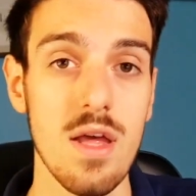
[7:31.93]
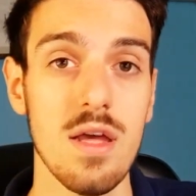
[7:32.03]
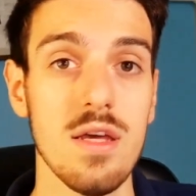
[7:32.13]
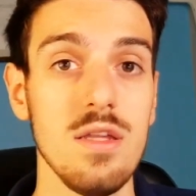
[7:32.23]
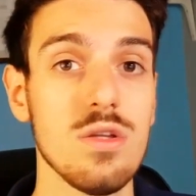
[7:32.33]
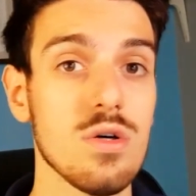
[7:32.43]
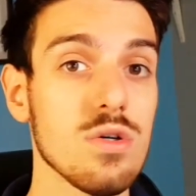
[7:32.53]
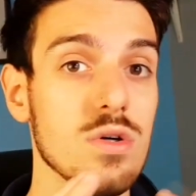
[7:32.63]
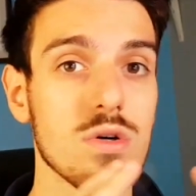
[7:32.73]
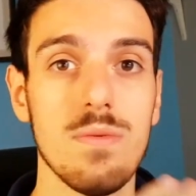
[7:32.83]
into
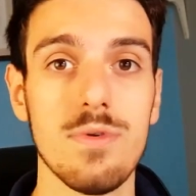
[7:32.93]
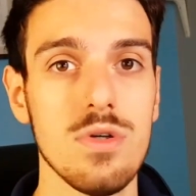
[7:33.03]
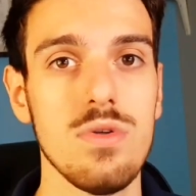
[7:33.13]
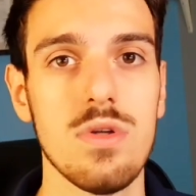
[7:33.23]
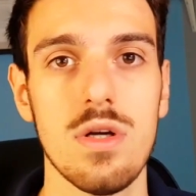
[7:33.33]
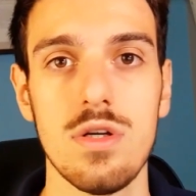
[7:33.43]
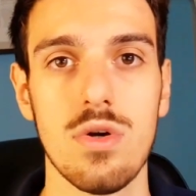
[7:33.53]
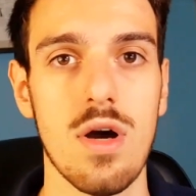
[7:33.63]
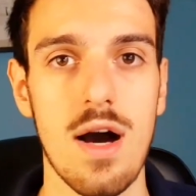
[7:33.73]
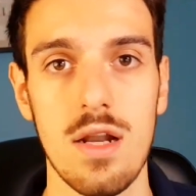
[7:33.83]
your computer,
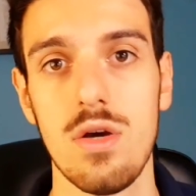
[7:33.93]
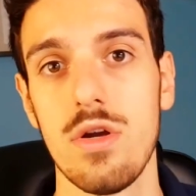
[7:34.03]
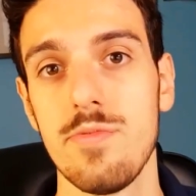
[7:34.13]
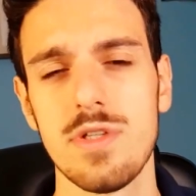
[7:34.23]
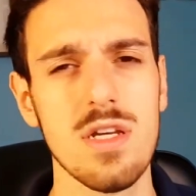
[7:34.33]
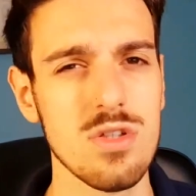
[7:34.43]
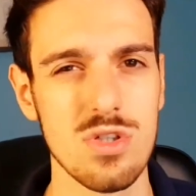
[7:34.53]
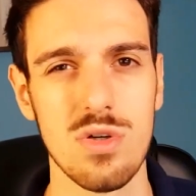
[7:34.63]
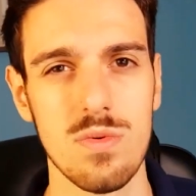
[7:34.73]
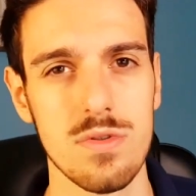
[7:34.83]
your algorithms, and
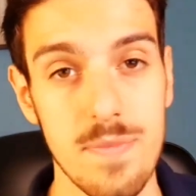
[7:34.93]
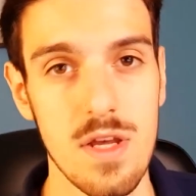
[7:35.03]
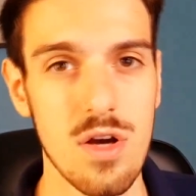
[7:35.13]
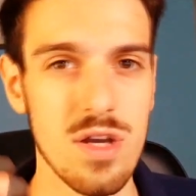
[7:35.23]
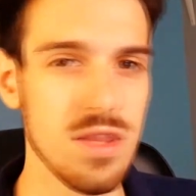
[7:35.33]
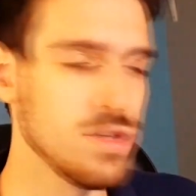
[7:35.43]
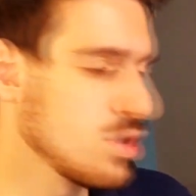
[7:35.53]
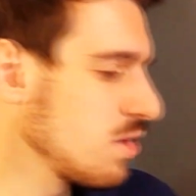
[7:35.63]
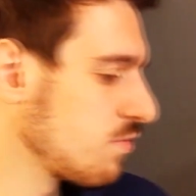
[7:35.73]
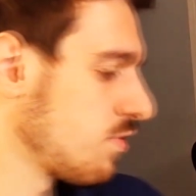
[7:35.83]
so on. Okay, this is
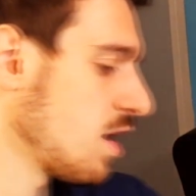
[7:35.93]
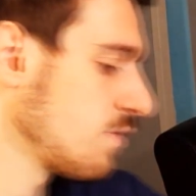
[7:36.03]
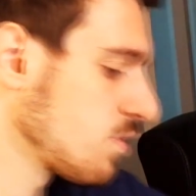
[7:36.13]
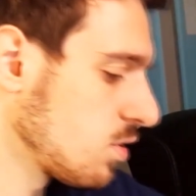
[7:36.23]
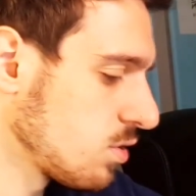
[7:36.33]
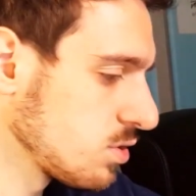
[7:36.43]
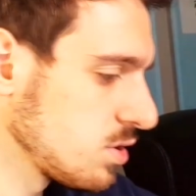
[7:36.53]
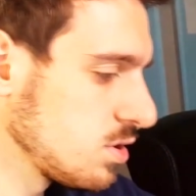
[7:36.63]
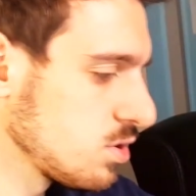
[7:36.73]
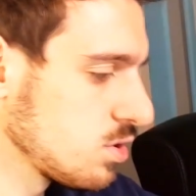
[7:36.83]
only five
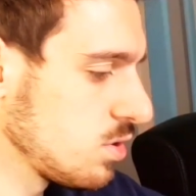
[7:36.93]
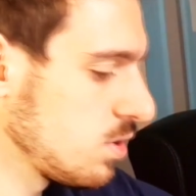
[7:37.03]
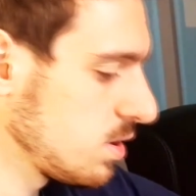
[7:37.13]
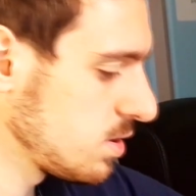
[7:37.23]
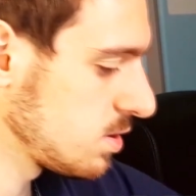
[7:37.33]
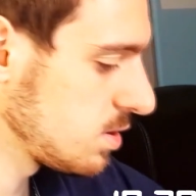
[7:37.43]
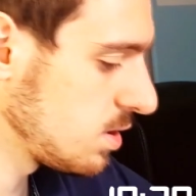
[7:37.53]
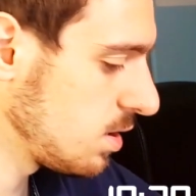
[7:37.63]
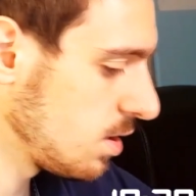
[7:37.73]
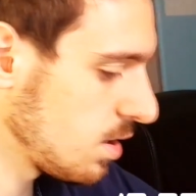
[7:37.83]
courses, so let's
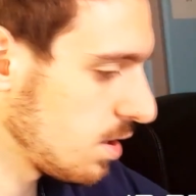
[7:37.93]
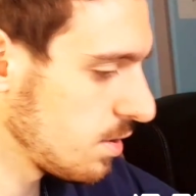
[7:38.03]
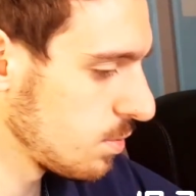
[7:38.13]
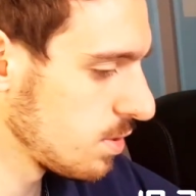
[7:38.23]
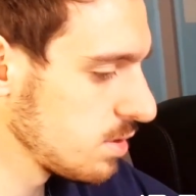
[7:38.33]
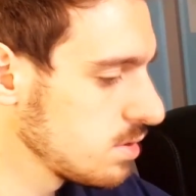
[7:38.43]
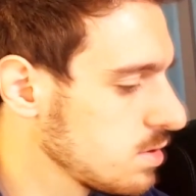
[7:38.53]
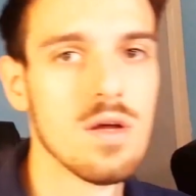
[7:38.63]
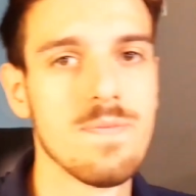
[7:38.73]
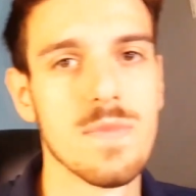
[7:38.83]
see the other
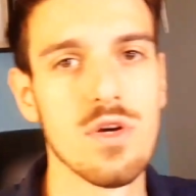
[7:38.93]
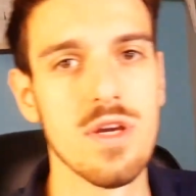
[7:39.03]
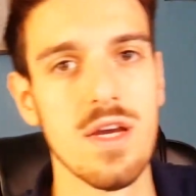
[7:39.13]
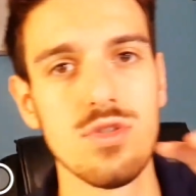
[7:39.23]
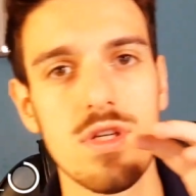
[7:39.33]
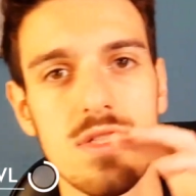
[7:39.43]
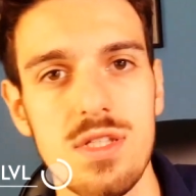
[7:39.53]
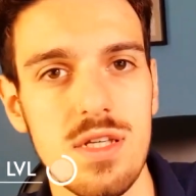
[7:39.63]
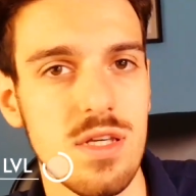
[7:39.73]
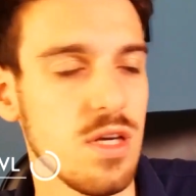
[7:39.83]
ones. Okay, as you can
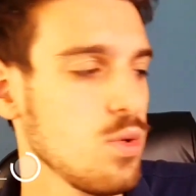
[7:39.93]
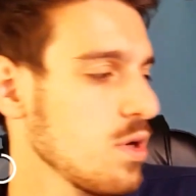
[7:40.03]
see here, we